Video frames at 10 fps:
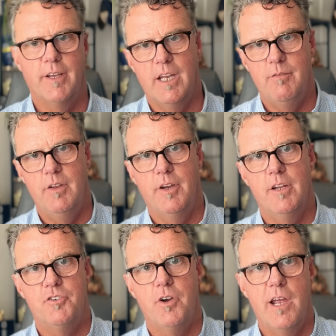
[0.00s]
They're going to they're
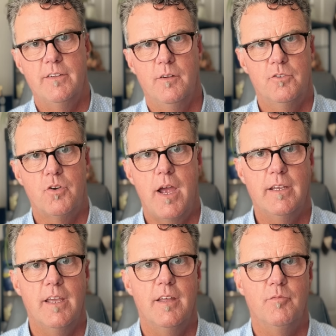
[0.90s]
going to try try
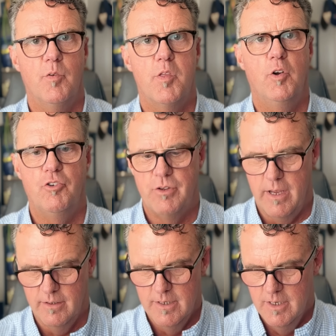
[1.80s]
again for
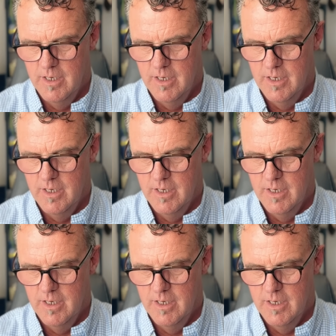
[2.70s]
Thursday